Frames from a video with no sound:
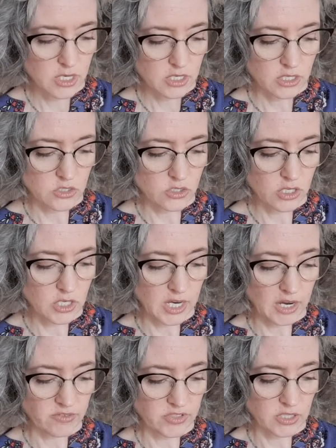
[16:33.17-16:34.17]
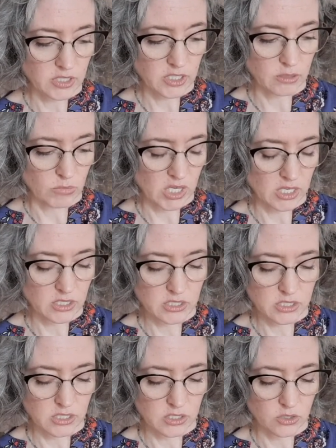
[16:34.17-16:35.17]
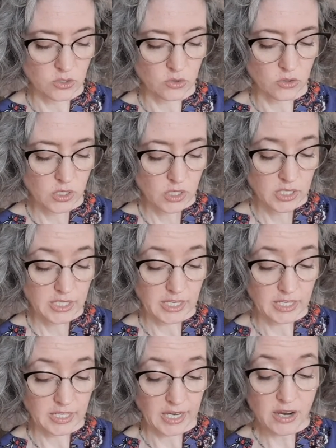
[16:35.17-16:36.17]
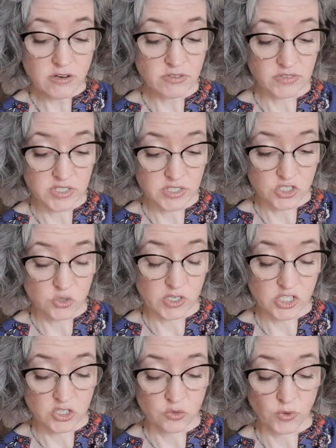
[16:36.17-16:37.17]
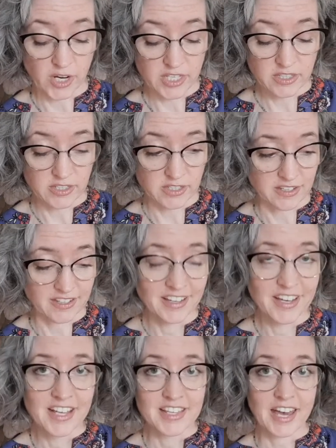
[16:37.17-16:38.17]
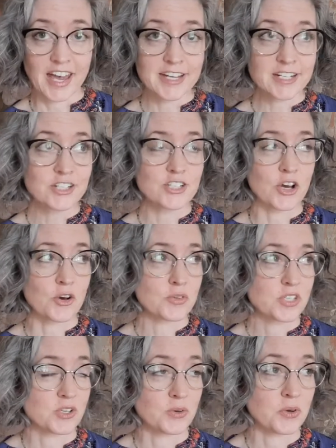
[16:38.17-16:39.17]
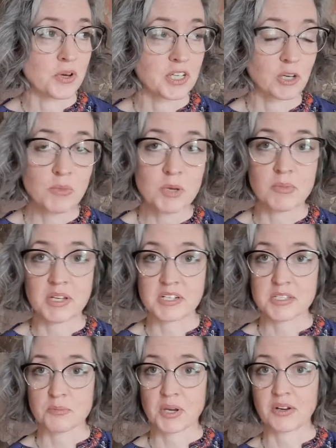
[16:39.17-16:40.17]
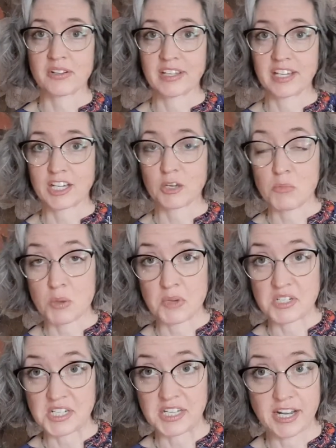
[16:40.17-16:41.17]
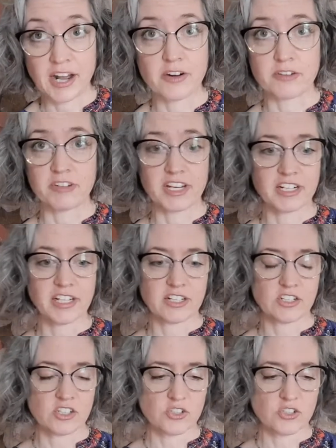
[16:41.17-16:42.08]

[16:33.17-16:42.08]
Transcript: because you're going to have to commit to getting out of the situation, right? The, the antidote to a commitment is apparently a commitment to get out of it and